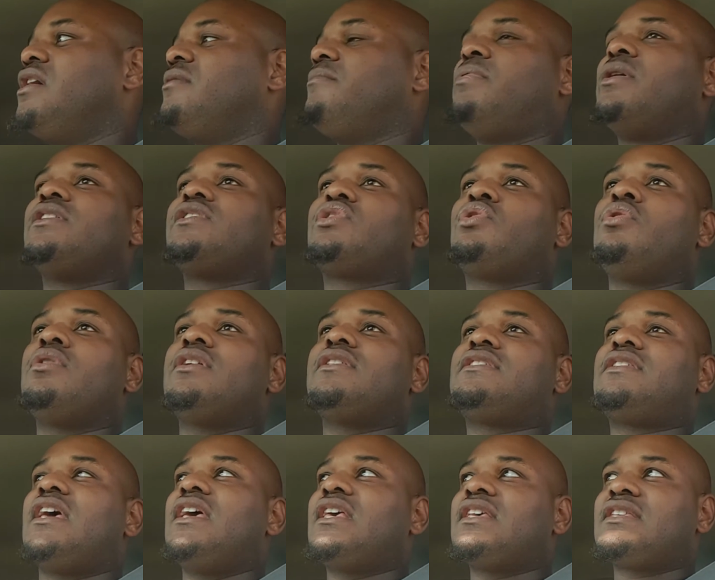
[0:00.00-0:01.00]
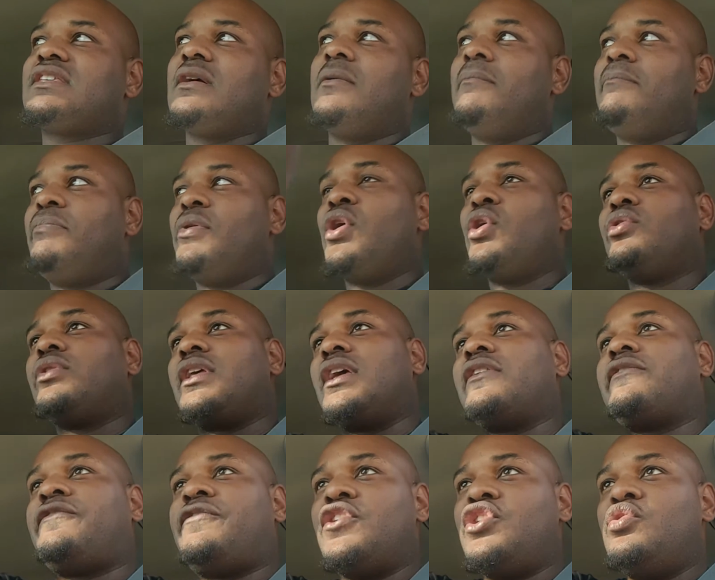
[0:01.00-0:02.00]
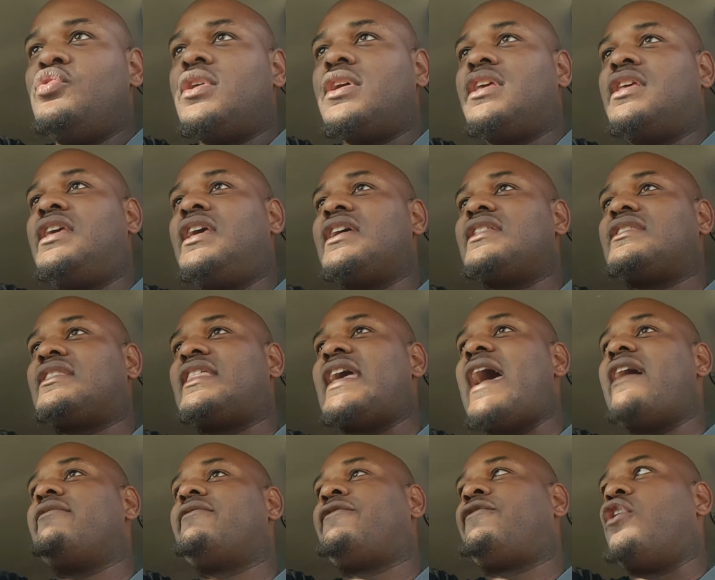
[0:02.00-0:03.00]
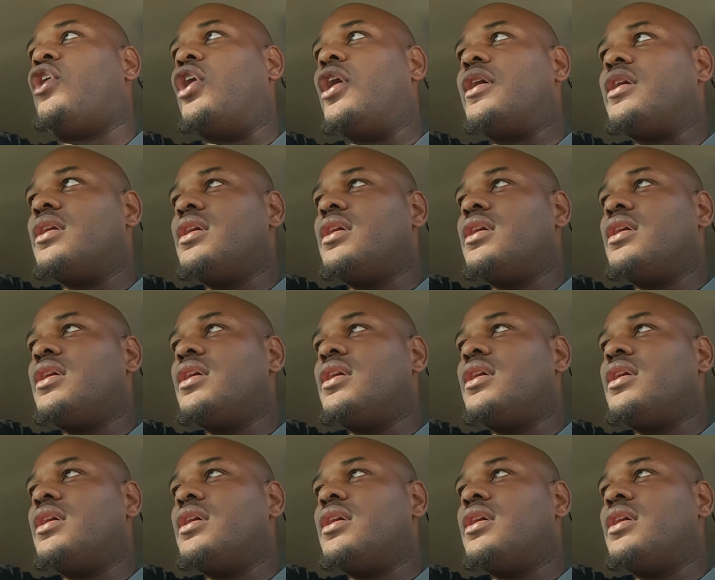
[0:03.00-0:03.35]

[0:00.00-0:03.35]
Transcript: but it's going to take some building for you to get that far.